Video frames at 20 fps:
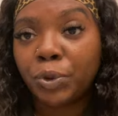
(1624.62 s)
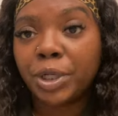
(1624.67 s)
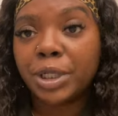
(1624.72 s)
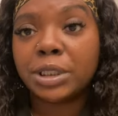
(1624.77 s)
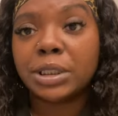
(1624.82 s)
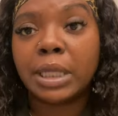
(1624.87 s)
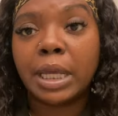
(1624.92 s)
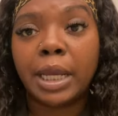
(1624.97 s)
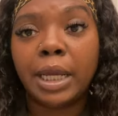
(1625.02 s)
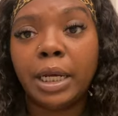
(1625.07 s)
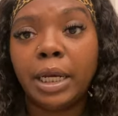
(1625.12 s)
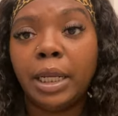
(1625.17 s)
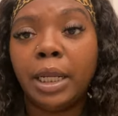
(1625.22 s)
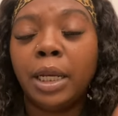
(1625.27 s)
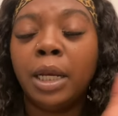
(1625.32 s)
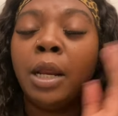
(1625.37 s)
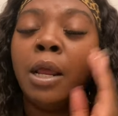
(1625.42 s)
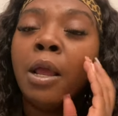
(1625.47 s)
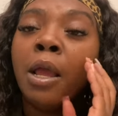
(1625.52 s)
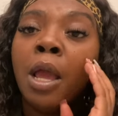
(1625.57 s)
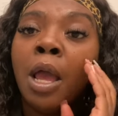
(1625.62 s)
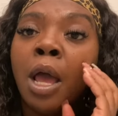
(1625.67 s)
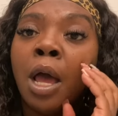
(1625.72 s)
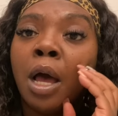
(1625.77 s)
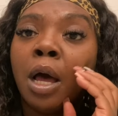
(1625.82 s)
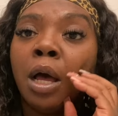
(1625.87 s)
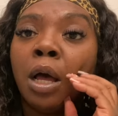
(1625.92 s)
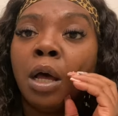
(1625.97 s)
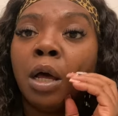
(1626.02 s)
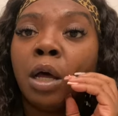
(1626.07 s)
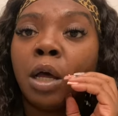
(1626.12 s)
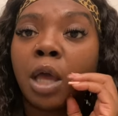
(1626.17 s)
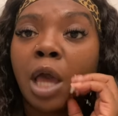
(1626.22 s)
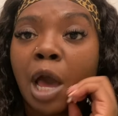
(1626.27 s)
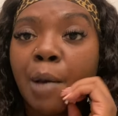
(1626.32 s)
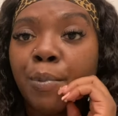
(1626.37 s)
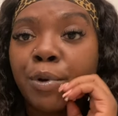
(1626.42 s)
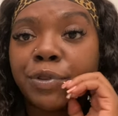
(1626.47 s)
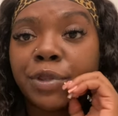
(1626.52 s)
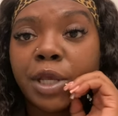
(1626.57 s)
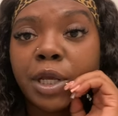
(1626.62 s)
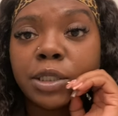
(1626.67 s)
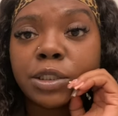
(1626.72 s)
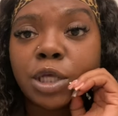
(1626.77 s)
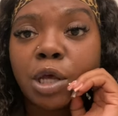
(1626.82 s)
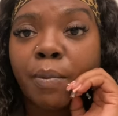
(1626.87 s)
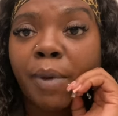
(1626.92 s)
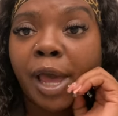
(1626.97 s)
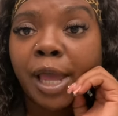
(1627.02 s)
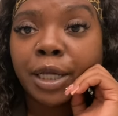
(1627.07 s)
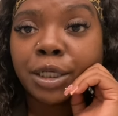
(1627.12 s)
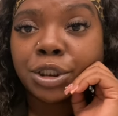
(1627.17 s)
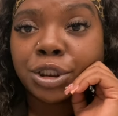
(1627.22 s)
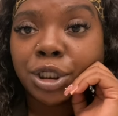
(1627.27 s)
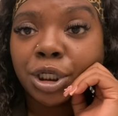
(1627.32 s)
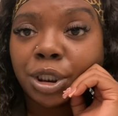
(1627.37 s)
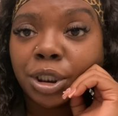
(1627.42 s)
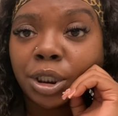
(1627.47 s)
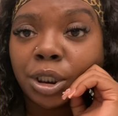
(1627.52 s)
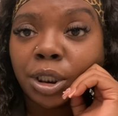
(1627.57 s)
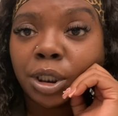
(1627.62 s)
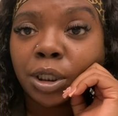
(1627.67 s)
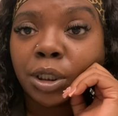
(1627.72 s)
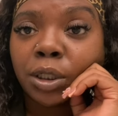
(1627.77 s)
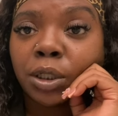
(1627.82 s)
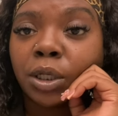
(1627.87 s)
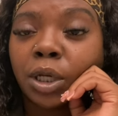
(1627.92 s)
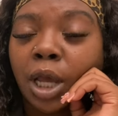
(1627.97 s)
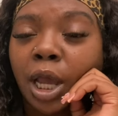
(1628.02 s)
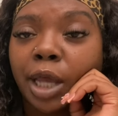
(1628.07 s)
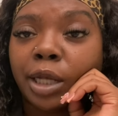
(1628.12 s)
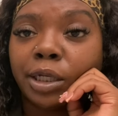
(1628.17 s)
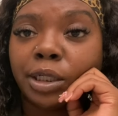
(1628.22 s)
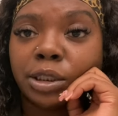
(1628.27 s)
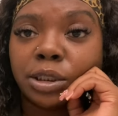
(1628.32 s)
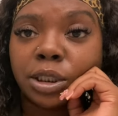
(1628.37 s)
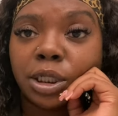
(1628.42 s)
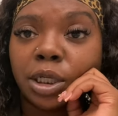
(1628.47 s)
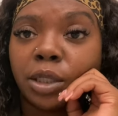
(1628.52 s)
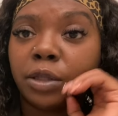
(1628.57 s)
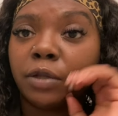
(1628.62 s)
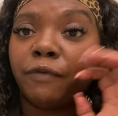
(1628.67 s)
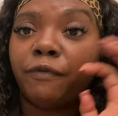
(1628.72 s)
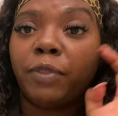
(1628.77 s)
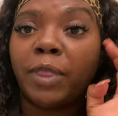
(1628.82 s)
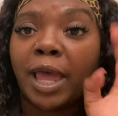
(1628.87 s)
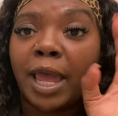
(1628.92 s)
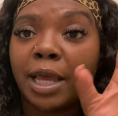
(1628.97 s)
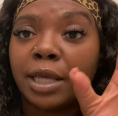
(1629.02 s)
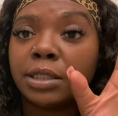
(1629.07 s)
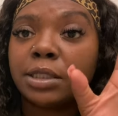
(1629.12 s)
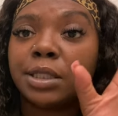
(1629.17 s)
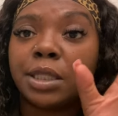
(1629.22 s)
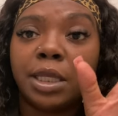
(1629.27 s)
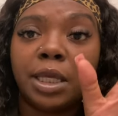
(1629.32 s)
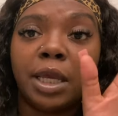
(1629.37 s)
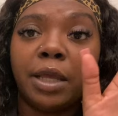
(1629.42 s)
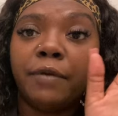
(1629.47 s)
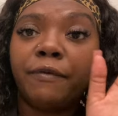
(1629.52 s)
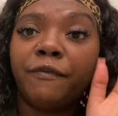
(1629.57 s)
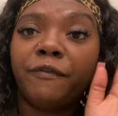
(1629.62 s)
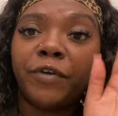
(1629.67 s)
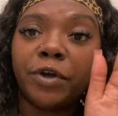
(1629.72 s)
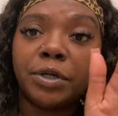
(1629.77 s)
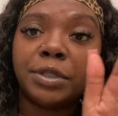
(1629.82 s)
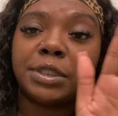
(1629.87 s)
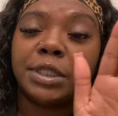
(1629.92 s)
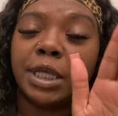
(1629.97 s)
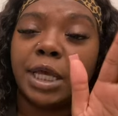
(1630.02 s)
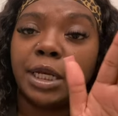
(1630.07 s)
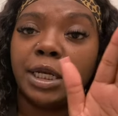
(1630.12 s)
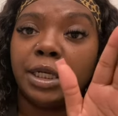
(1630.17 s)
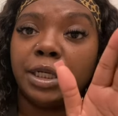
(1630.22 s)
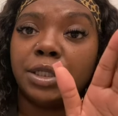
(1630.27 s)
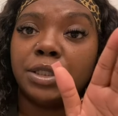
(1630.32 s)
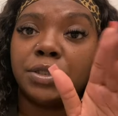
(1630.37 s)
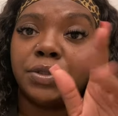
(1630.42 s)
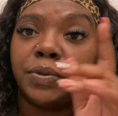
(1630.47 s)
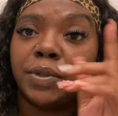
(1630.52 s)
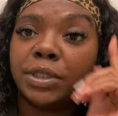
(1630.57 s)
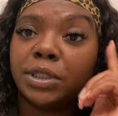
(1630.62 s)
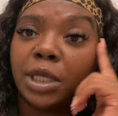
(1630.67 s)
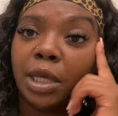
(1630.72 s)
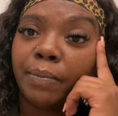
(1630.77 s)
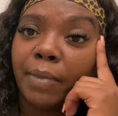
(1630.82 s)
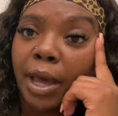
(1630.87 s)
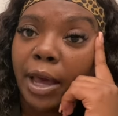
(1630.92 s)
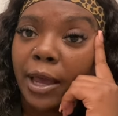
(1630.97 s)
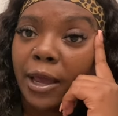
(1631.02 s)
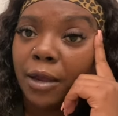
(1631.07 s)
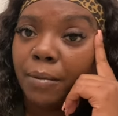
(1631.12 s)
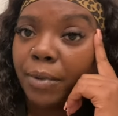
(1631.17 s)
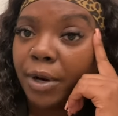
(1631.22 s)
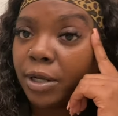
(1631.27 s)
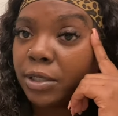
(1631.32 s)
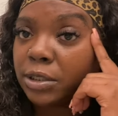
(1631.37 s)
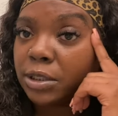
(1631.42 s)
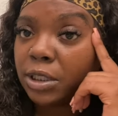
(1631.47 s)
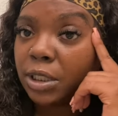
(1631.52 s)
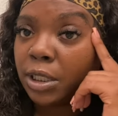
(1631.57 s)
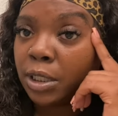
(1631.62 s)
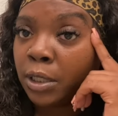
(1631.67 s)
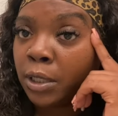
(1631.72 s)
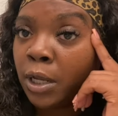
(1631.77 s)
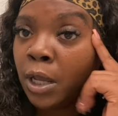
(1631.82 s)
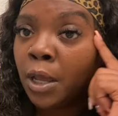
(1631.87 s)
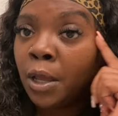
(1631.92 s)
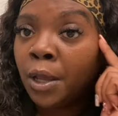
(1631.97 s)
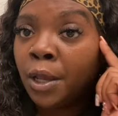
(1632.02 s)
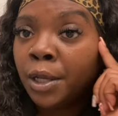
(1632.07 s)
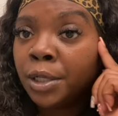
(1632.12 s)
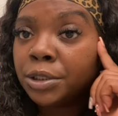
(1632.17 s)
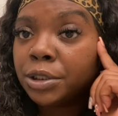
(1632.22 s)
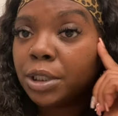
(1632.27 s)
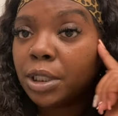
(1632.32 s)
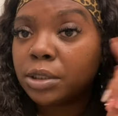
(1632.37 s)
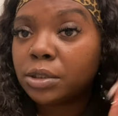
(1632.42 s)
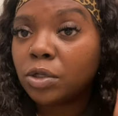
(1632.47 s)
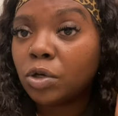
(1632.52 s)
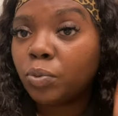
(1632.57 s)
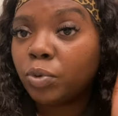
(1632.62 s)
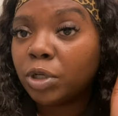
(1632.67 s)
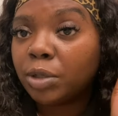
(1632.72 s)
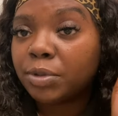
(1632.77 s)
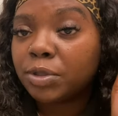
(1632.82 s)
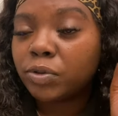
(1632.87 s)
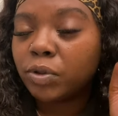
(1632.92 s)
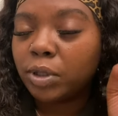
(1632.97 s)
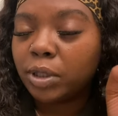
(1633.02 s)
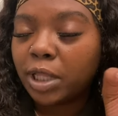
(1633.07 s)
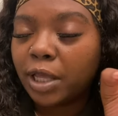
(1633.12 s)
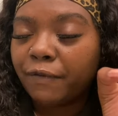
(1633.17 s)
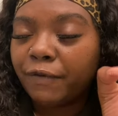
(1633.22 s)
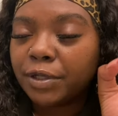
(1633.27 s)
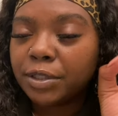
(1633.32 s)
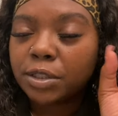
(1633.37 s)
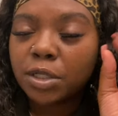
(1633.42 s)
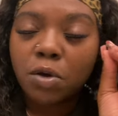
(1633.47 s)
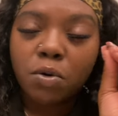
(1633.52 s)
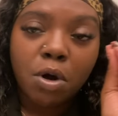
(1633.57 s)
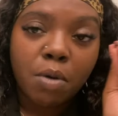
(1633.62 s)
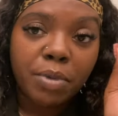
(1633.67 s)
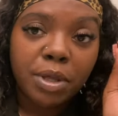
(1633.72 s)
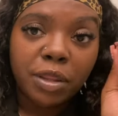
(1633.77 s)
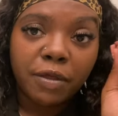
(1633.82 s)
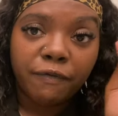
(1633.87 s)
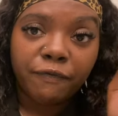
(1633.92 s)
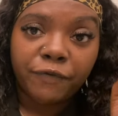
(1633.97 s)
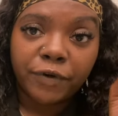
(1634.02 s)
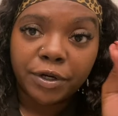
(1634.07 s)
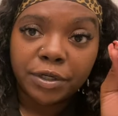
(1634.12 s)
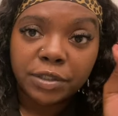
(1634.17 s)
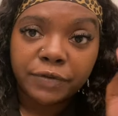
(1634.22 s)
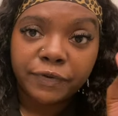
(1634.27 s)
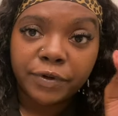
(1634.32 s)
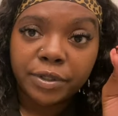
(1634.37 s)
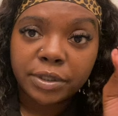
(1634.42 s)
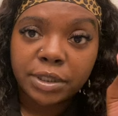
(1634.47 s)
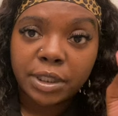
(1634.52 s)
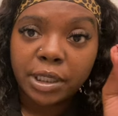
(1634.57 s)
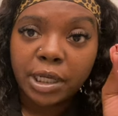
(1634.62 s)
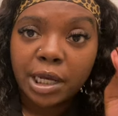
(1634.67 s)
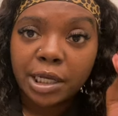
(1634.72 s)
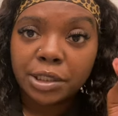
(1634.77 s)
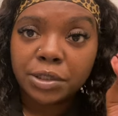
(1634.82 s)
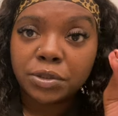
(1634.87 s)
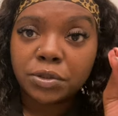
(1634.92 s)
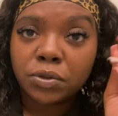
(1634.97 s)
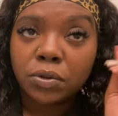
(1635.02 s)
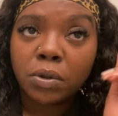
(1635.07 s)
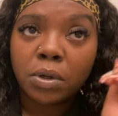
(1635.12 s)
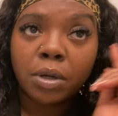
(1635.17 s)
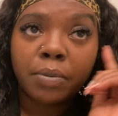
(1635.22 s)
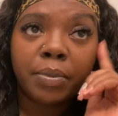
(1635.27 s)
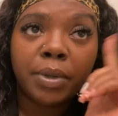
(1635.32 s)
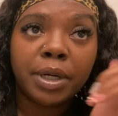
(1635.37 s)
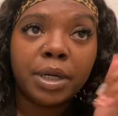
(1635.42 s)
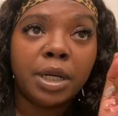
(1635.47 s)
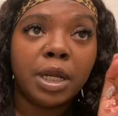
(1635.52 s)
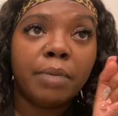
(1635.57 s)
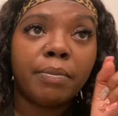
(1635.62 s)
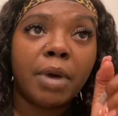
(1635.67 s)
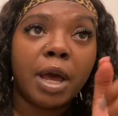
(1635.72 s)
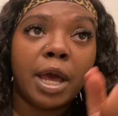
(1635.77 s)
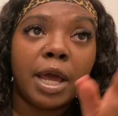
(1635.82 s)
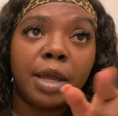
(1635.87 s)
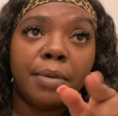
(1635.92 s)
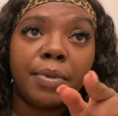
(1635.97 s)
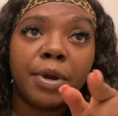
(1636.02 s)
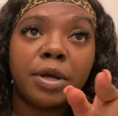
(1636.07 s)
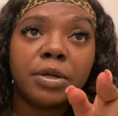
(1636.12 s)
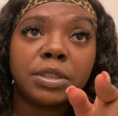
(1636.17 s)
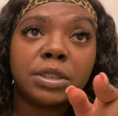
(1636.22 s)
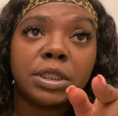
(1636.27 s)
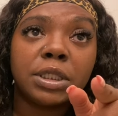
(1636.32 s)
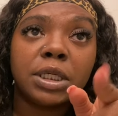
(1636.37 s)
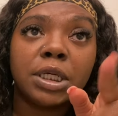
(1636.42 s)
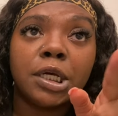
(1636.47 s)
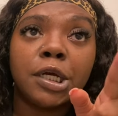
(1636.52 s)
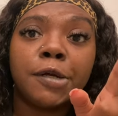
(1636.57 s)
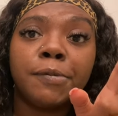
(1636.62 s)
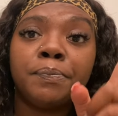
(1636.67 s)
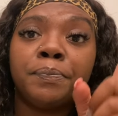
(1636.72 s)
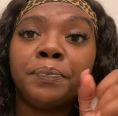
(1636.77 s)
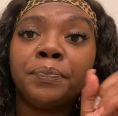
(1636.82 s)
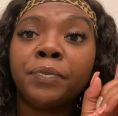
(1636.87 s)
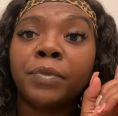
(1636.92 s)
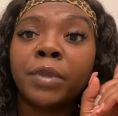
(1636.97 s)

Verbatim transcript: excited a couple things on my agenda. I need to, the last thing, first thing I need to do is get my eyebrows done. She doesn't open up to 11, so I won't be the first, first thing I do. But I need to get my eyebrows done.